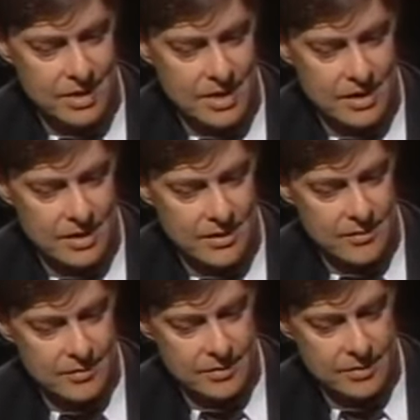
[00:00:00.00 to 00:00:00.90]

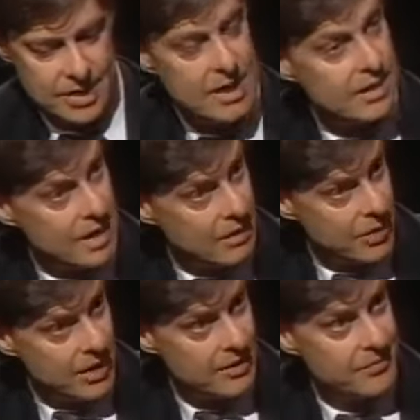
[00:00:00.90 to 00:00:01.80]
um, tending that
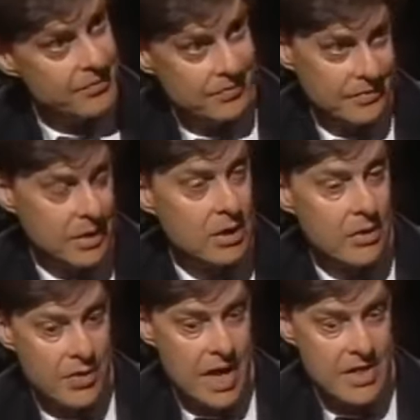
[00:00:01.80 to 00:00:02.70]
way. You know,
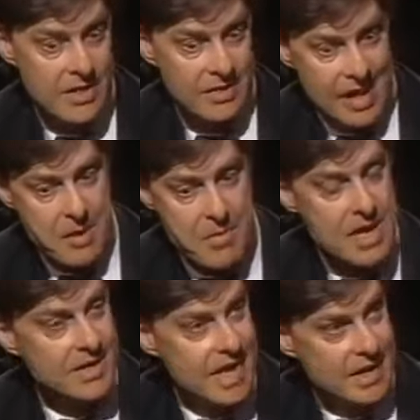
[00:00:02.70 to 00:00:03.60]
then that
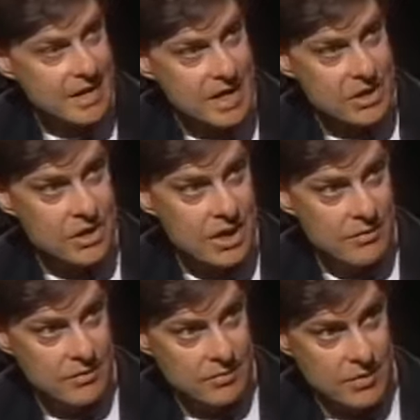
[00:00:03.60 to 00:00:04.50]
makes that connection
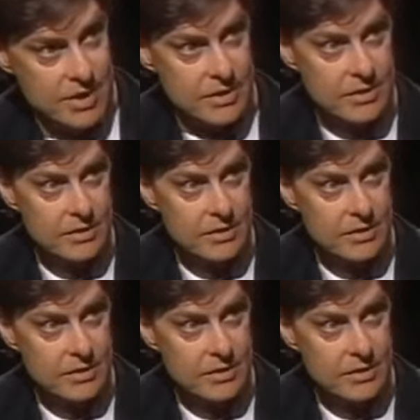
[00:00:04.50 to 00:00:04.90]
even greater.